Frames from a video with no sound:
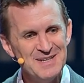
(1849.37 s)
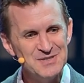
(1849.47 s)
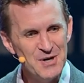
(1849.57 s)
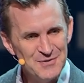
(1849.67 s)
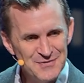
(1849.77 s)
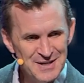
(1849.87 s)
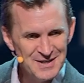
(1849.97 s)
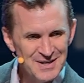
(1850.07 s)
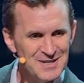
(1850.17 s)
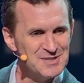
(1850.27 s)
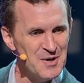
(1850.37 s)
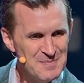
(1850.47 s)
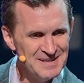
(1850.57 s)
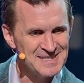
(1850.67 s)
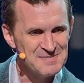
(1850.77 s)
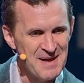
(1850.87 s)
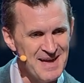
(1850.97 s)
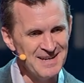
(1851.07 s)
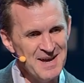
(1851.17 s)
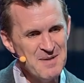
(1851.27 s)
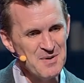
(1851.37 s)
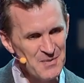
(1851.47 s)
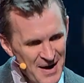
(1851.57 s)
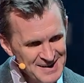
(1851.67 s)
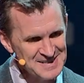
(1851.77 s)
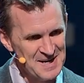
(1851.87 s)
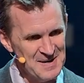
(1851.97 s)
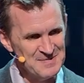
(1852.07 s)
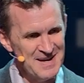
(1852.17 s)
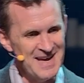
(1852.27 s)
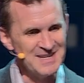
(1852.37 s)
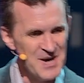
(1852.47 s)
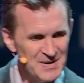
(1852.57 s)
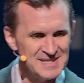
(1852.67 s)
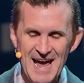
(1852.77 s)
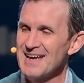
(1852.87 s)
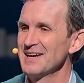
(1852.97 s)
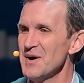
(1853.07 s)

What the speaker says: Don't fear, don't be dismayed, but rise up and go attack it.